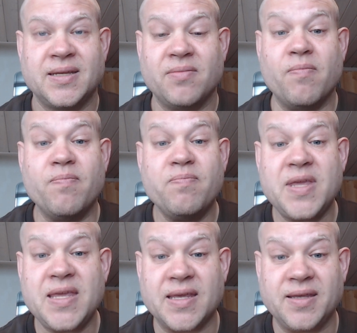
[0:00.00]

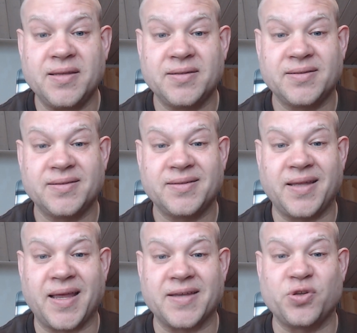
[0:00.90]
Me,
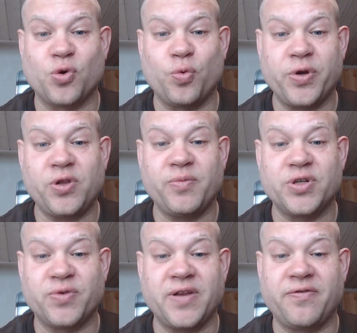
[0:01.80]
as the Real
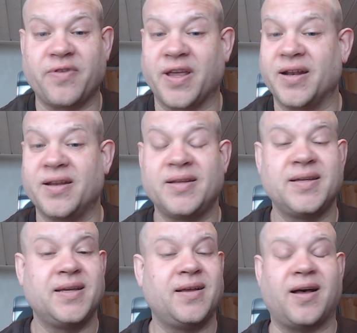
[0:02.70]
Madrid fan,
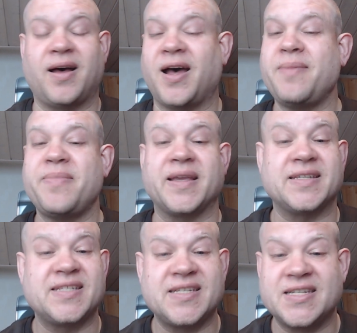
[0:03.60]
I'm
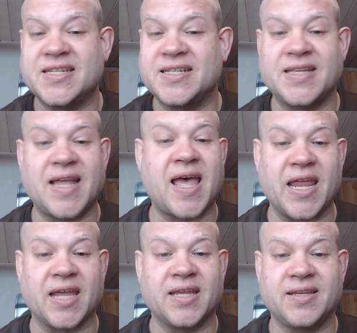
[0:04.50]

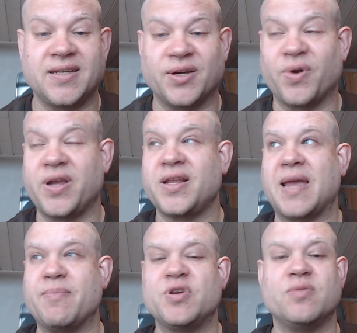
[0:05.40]
ecstatic,
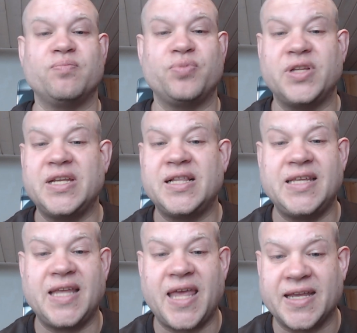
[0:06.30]
right? I'm
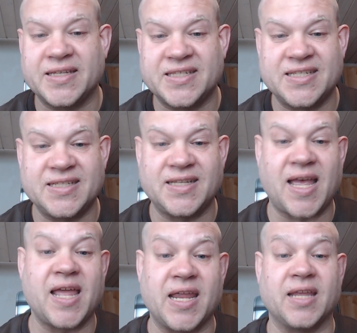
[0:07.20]
completely
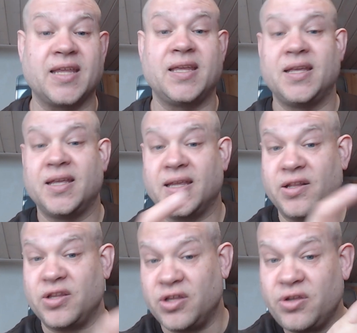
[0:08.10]
ecstatic.
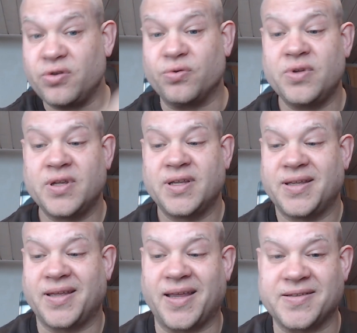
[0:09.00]
And you,
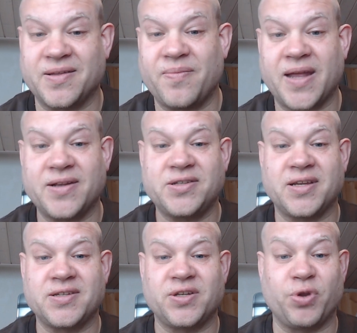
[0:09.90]
as the
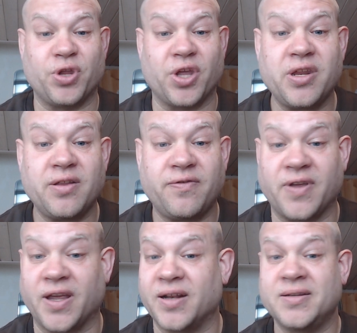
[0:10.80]
Manchester United
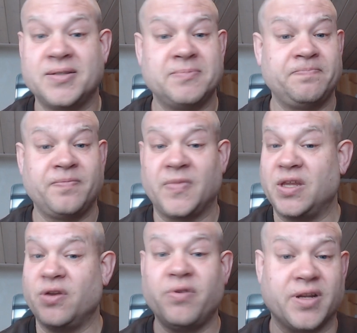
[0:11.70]
fan,
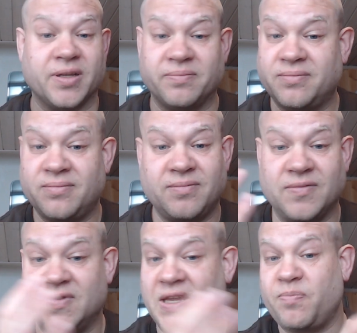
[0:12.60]
you're in a
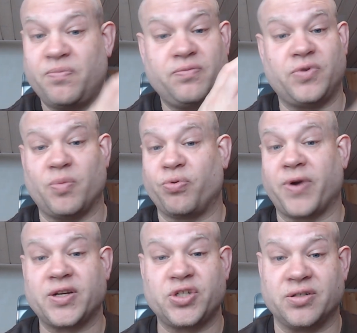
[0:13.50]
deep
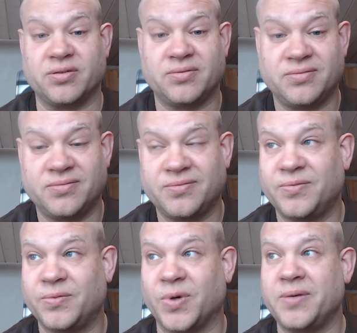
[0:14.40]
depression,
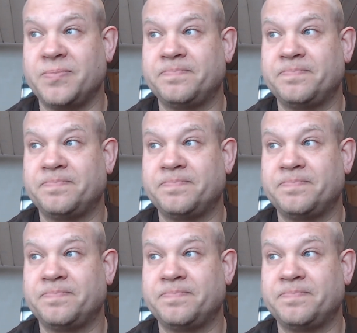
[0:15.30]
right?